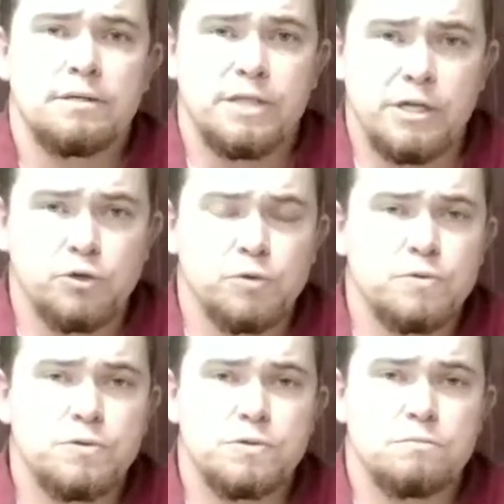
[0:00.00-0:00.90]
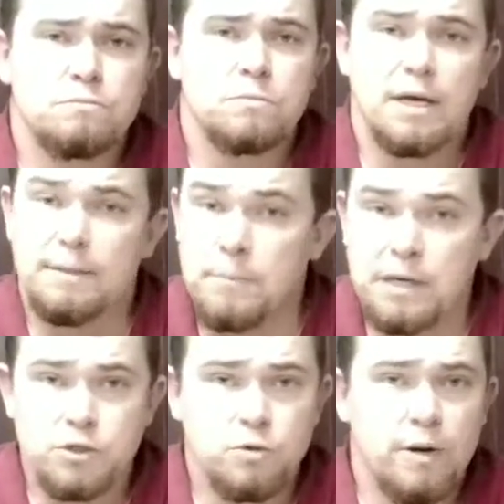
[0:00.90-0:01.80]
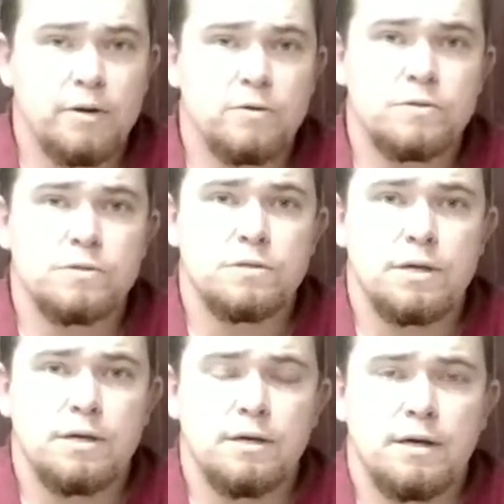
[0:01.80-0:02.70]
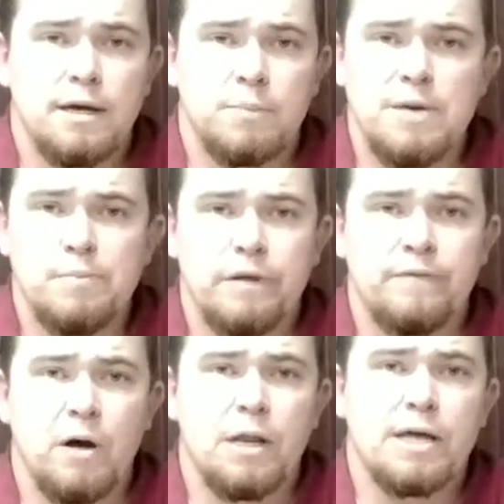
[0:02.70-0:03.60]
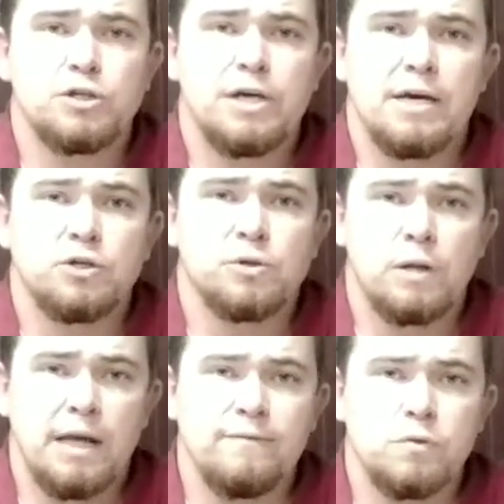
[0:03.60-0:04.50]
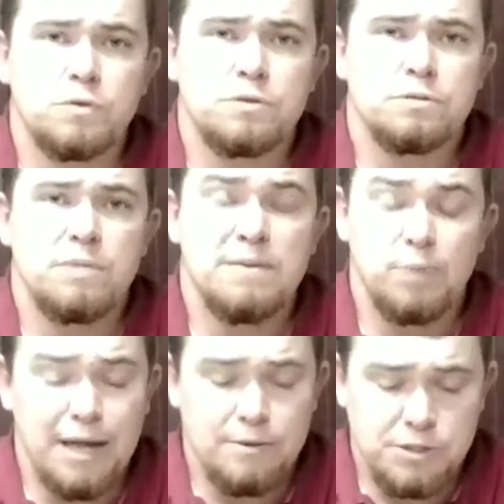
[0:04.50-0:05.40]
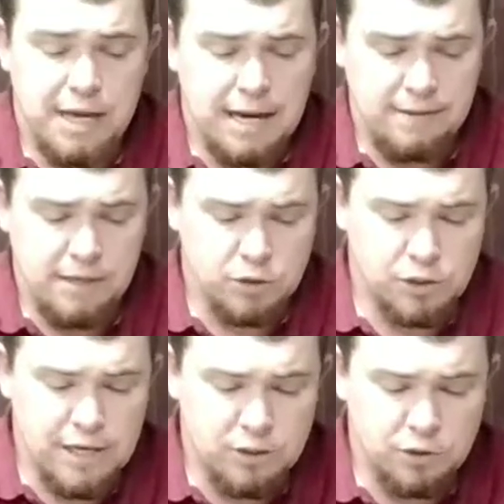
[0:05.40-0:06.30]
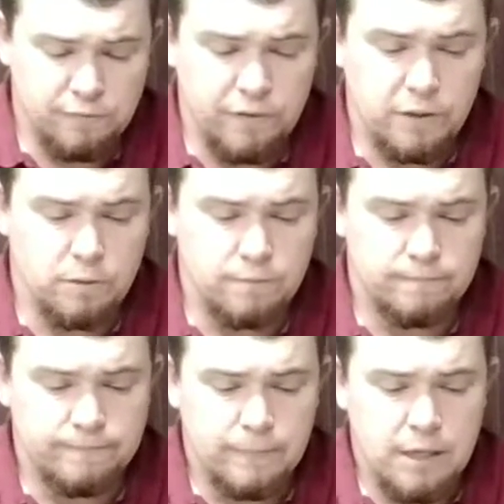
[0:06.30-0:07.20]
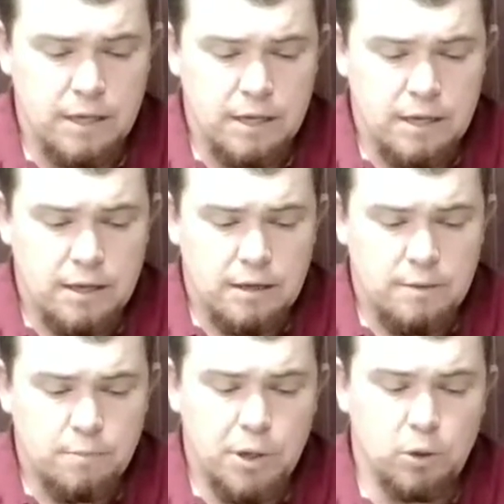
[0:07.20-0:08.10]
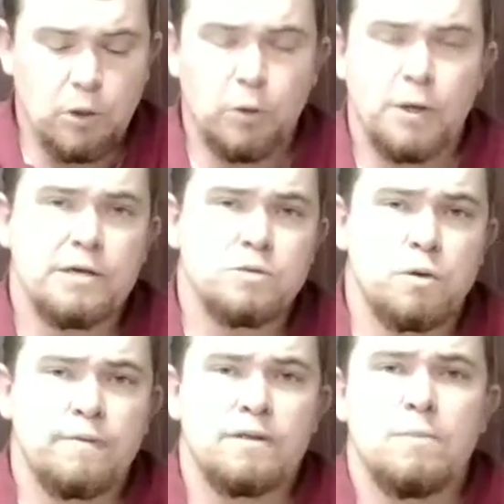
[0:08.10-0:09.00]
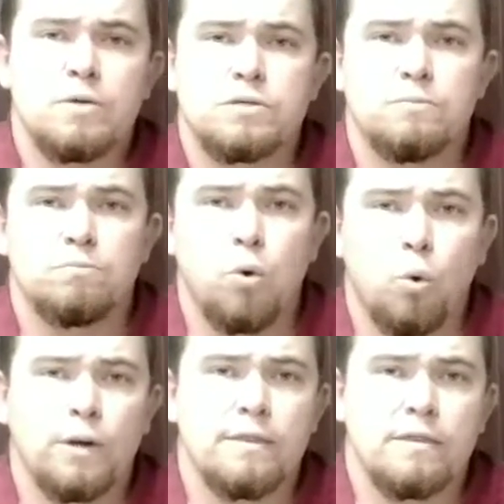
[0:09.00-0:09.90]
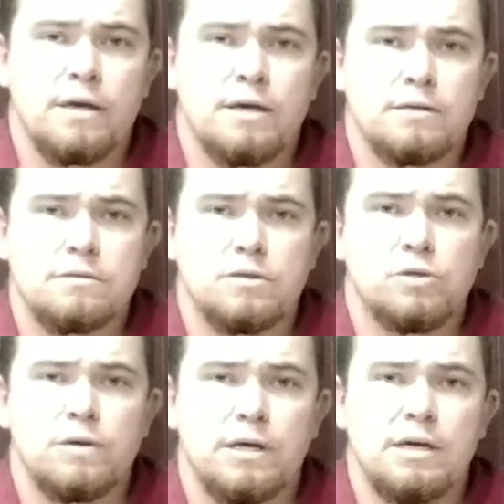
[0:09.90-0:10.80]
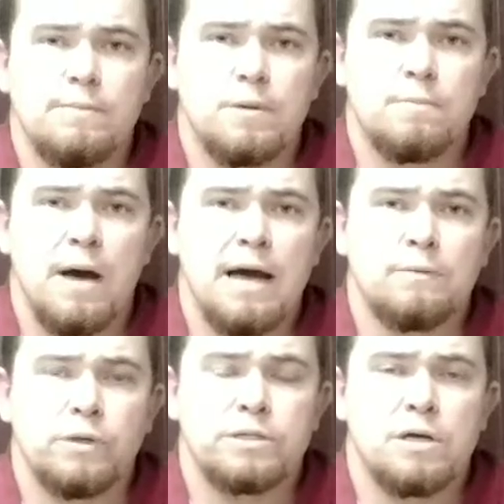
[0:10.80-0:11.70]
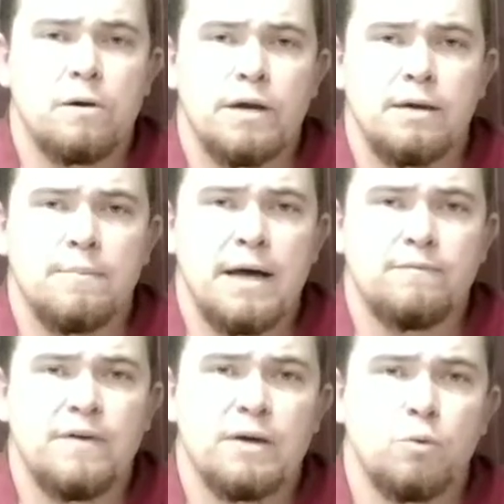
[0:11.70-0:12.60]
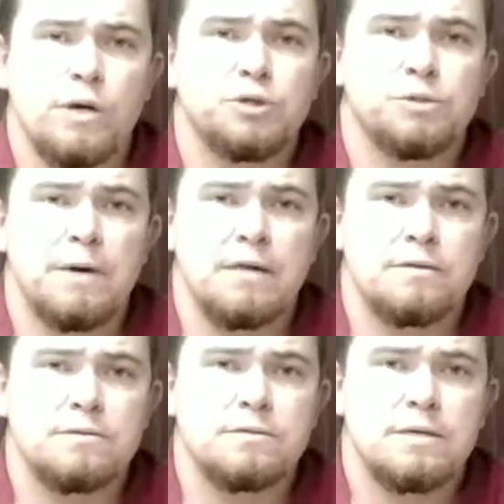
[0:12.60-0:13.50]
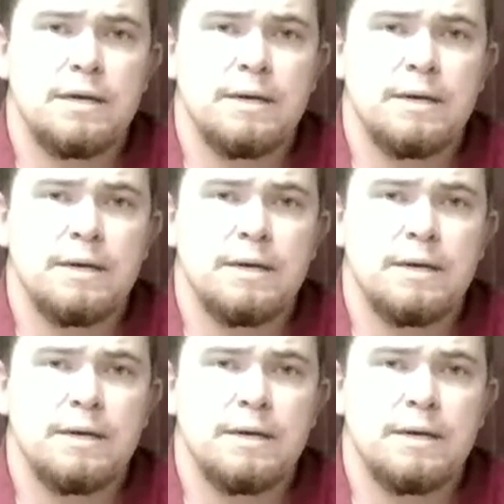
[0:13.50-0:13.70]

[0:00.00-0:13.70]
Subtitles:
teachers, administrators, and people of all educational levels, people outside of the education field. Peer learning is one of the most important things that you can keep in mind when talking about evaluation methods.